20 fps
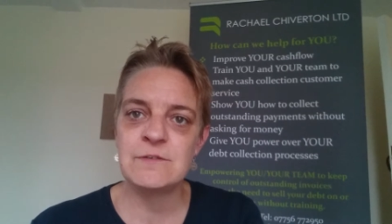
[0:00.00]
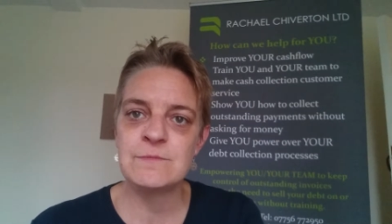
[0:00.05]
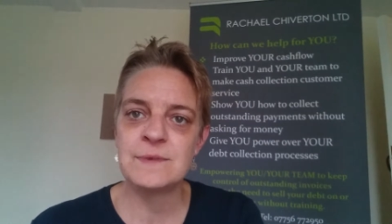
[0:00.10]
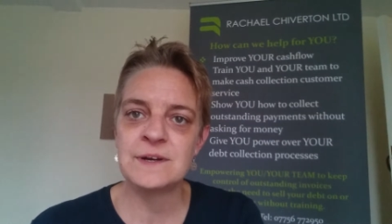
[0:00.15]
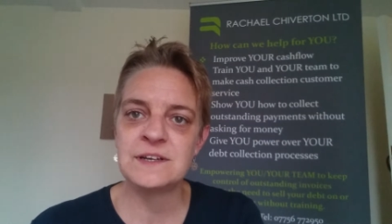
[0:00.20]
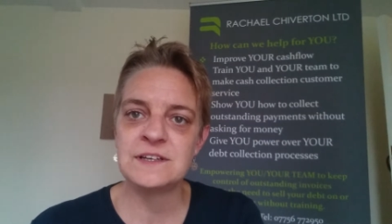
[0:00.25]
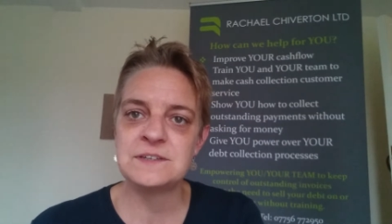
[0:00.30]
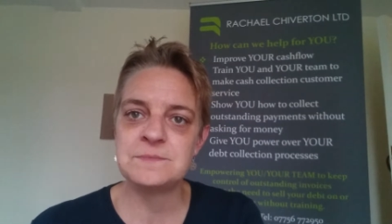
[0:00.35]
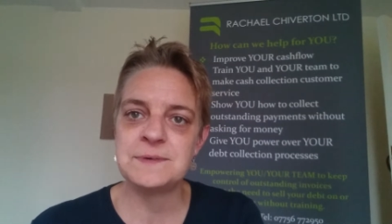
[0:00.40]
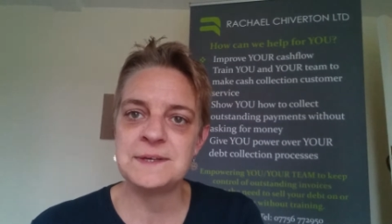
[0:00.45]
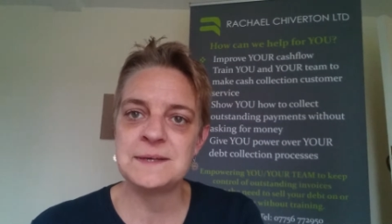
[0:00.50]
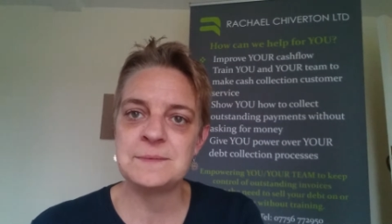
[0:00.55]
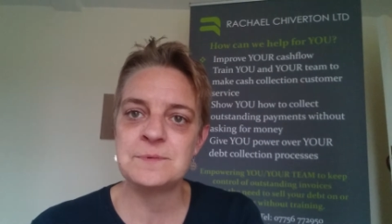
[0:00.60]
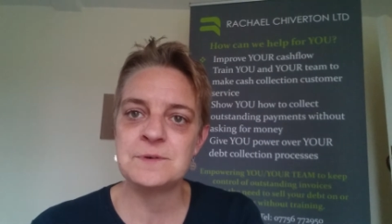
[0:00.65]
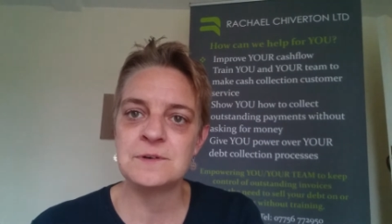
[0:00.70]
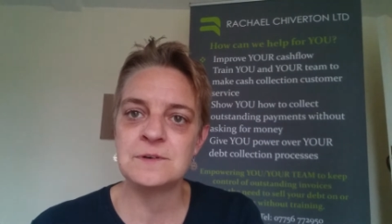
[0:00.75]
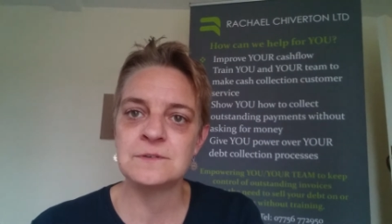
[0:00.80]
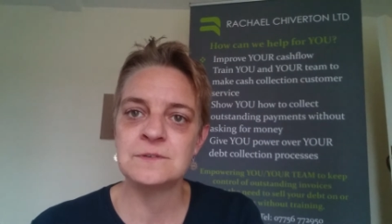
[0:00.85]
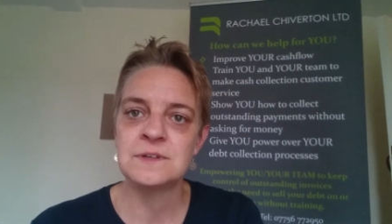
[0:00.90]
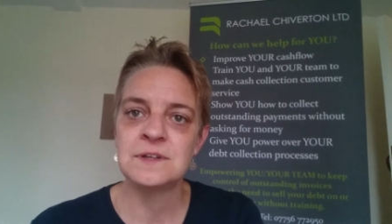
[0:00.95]
remind
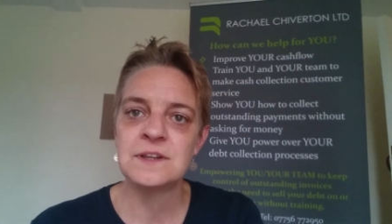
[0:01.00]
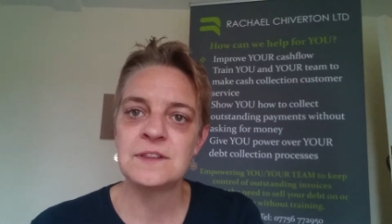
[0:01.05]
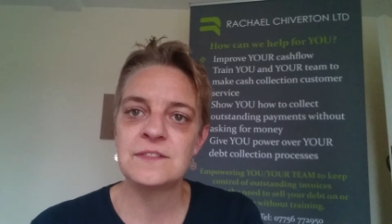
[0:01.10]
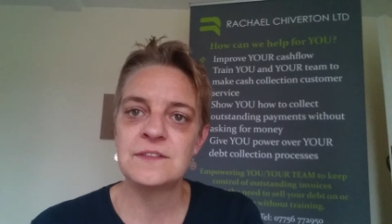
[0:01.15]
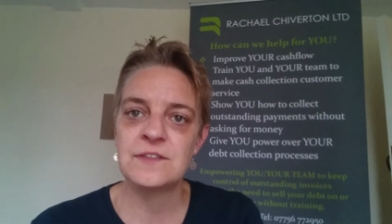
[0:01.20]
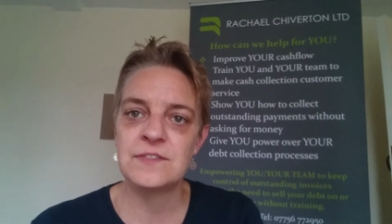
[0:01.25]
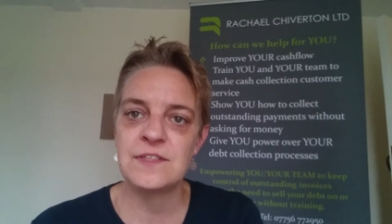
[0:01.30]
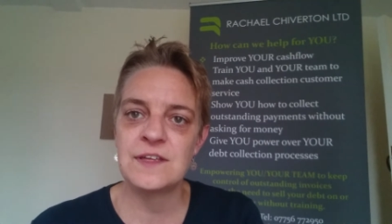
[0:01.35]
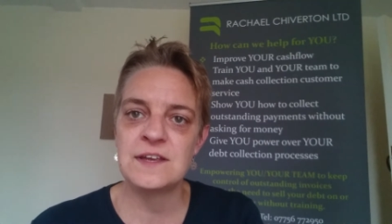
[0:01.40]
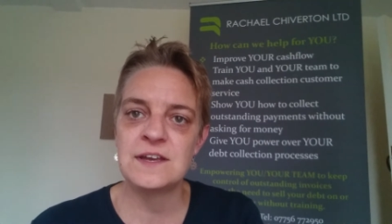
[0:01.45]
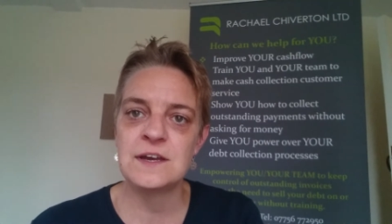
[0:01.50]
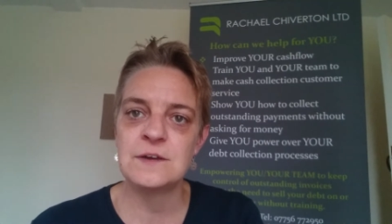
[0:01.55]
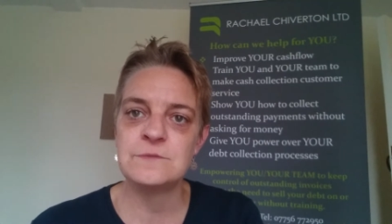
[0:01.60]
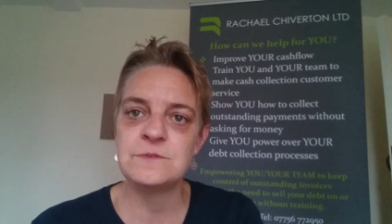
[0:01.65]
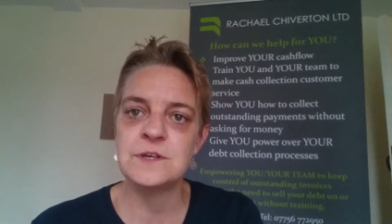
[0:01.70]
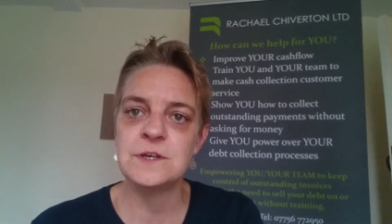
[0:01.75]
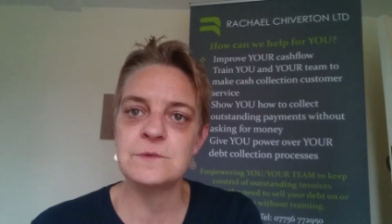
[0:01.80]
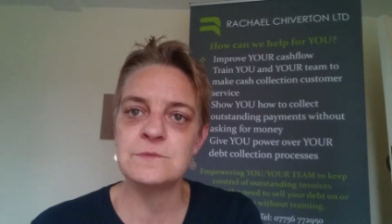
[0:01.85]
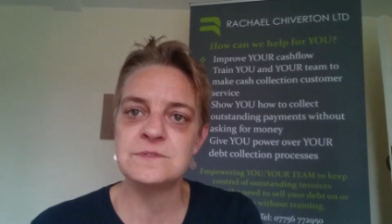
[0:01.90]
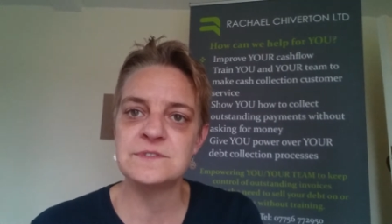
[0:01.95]
people that they owe
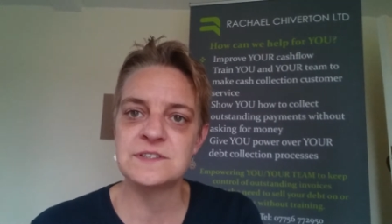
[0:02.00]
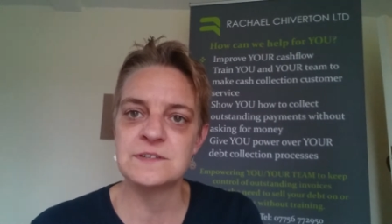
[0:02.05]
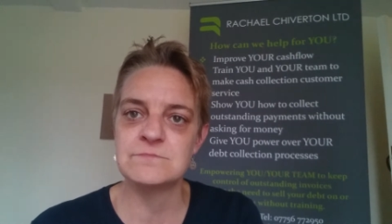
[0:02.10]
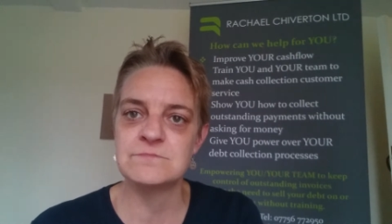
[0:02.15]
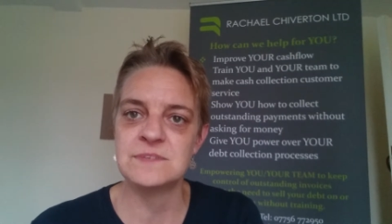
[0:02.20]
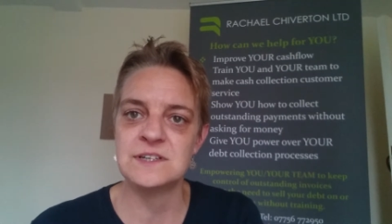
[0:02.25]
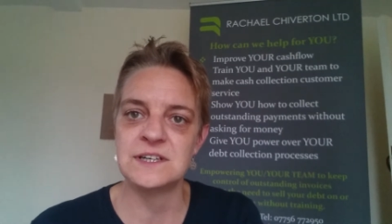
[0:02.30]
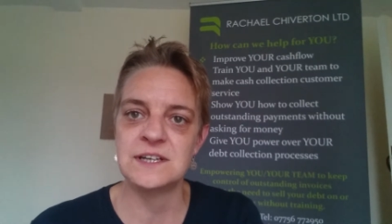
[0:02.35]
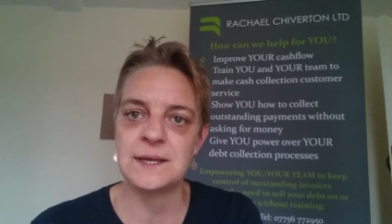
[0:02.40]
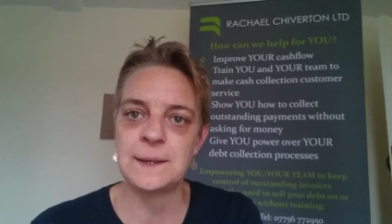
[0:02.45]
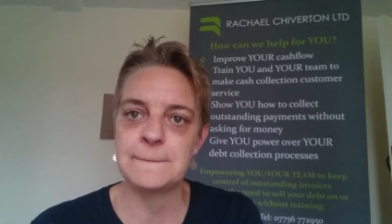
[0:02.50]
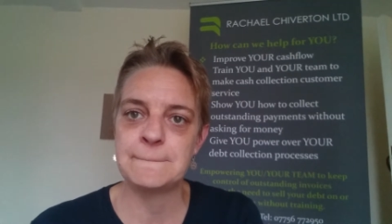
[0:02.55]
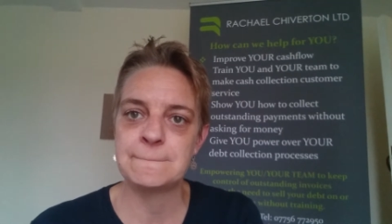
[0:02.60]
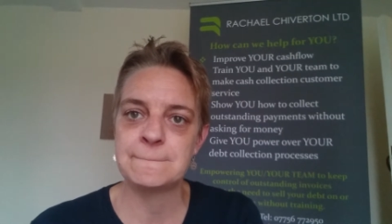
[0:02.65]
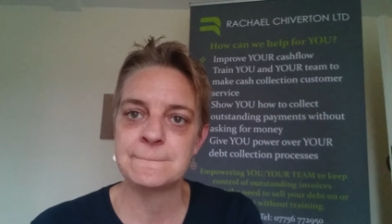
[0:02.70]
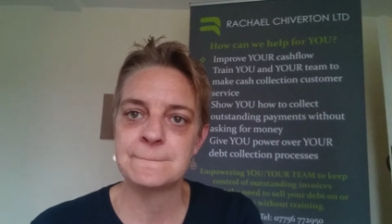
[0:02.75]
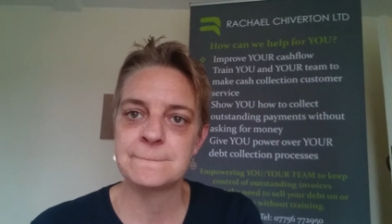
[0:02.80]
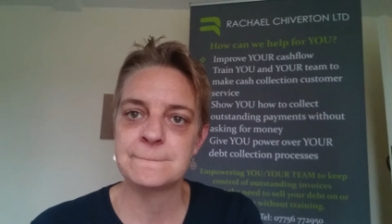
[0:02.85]
you some money.